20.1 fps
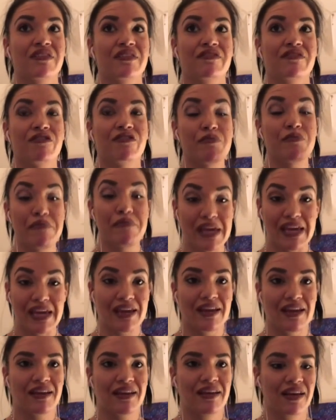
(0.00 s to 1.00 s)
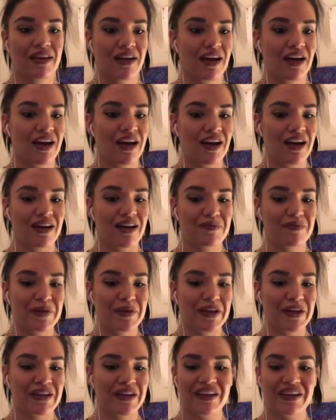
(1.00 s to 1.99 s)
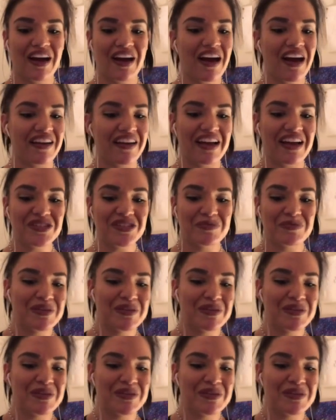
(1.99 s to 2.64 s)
for me. But God, I just